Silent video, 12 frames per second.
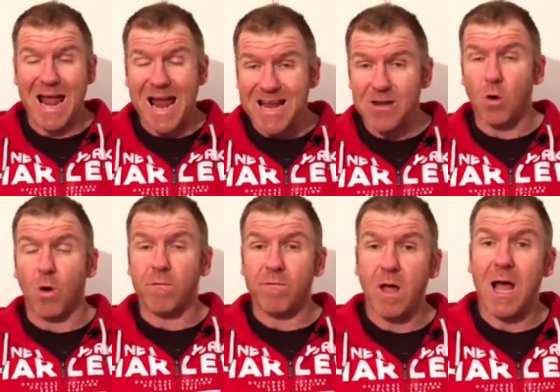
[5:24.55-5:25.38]
and
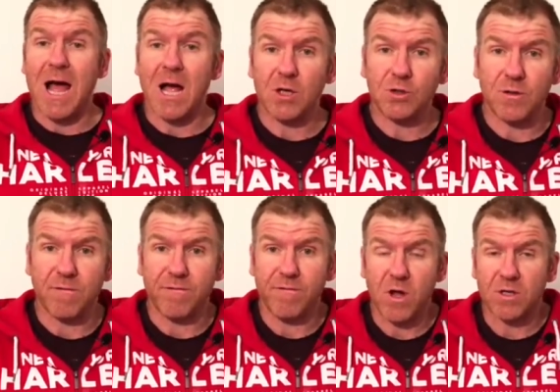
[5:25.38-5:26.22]
of
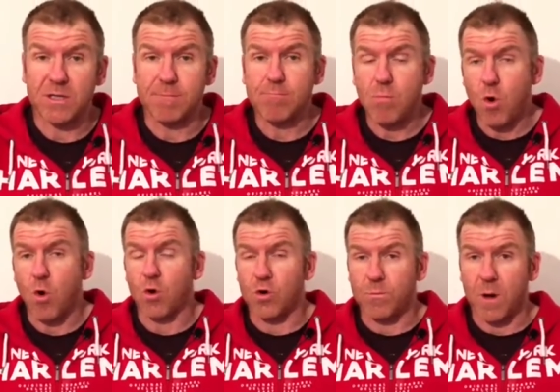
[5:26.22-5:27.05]
130
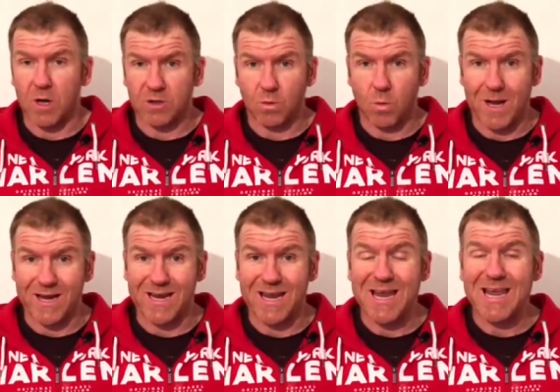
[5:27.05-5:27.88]
more who passed
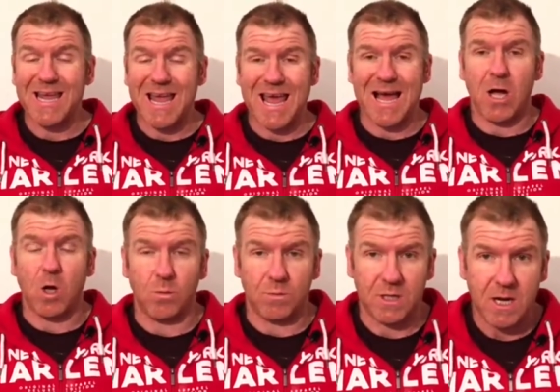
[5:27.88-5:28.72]
away in care
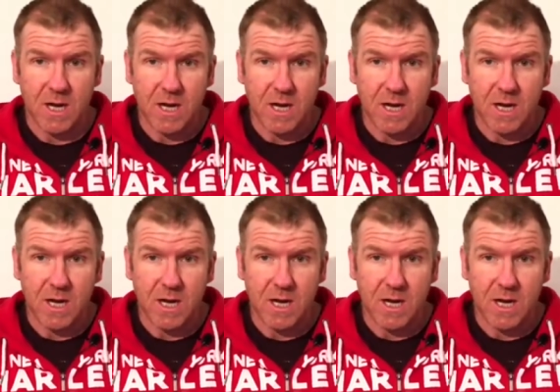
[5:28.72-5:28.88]
homes.